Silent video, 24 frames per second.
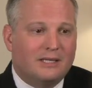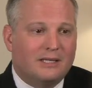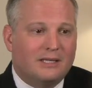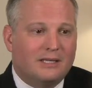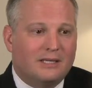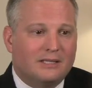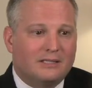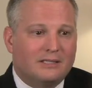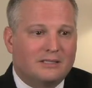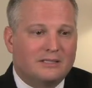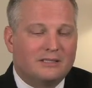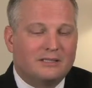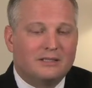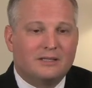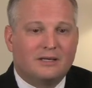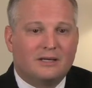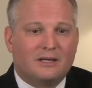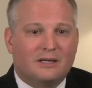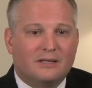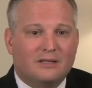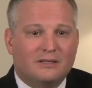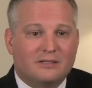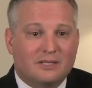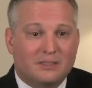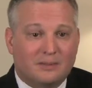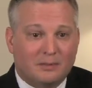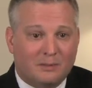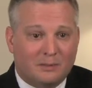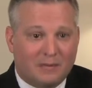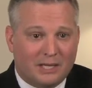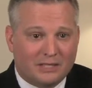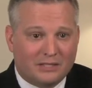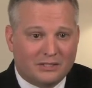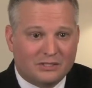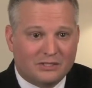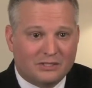
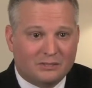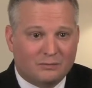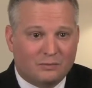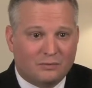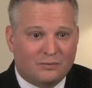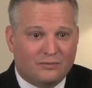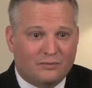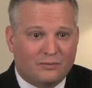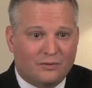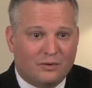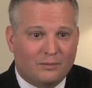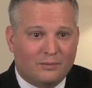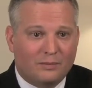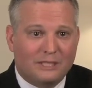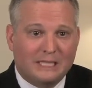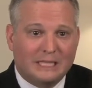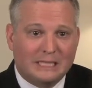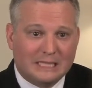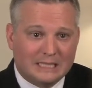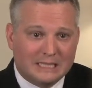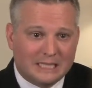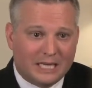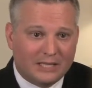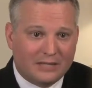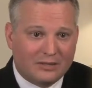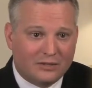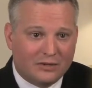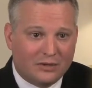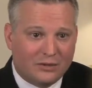Septoplasty is performed inside the